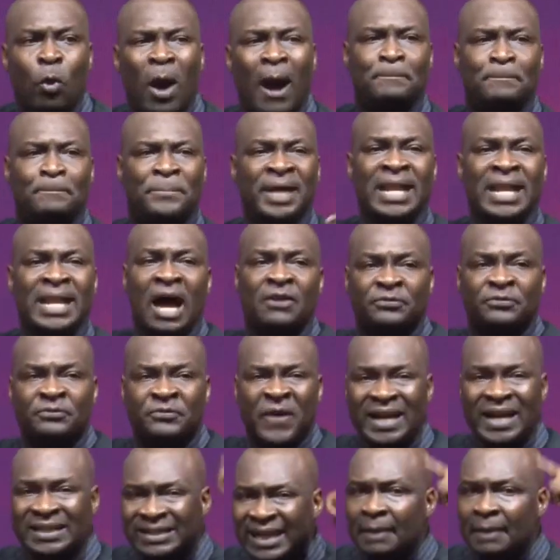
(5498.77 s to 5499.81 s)
are being
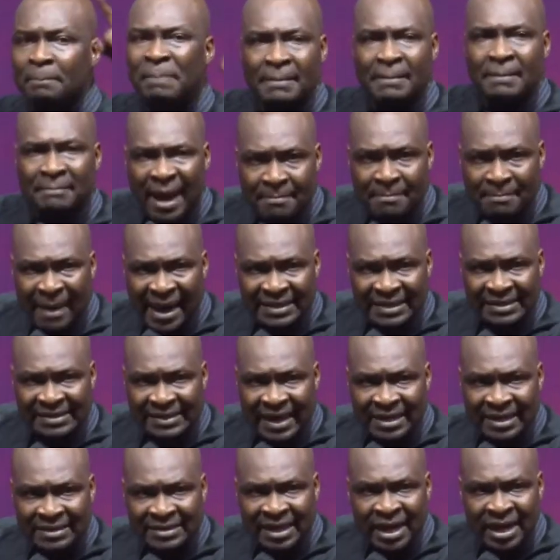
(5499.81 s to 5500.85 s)
affected by my
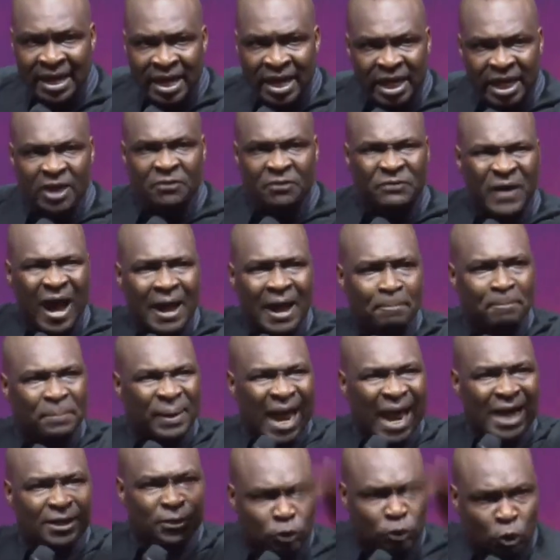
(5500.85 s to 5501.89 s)
mindset. If I
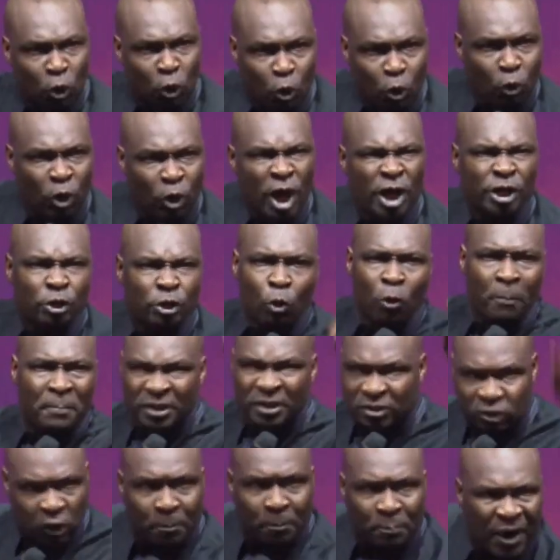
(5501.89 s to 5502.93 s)
plateau, you will be
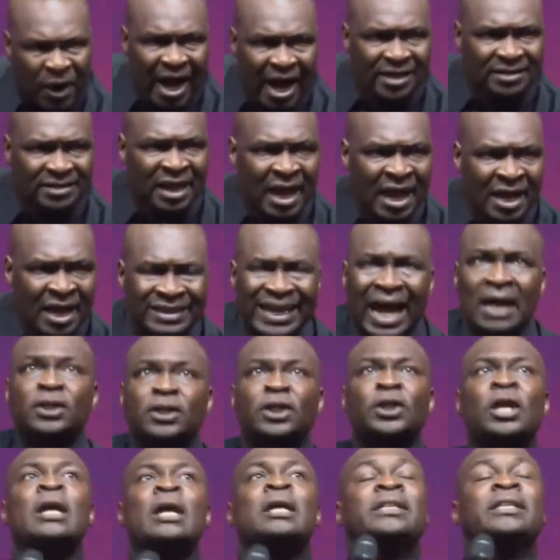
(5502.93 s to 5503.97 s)
surprised
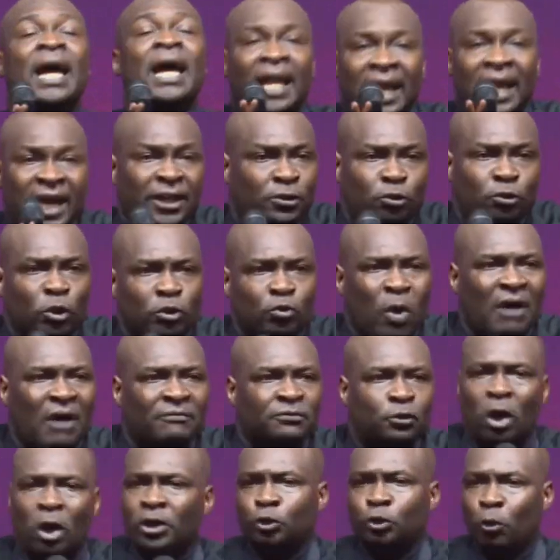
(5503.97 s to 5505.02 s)
that the little you have
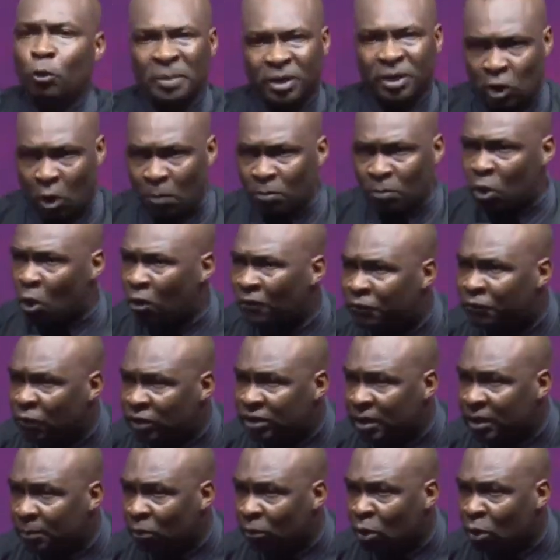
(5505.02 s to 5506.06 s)
done, you will become
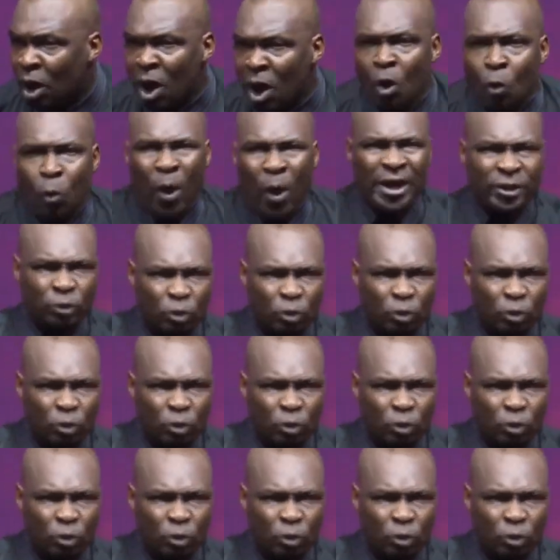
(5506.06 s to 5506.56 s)
comfortable. When